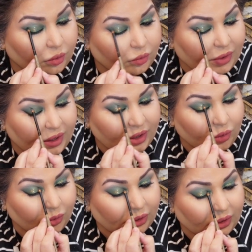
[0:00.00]
very
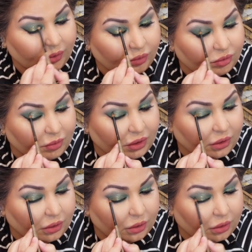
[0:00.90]
quickly with me,
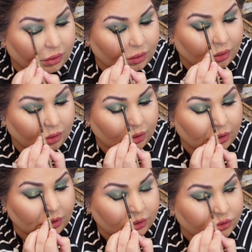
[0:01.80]

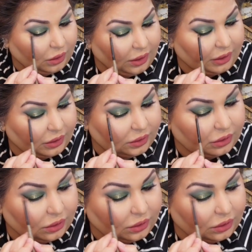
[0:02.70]
like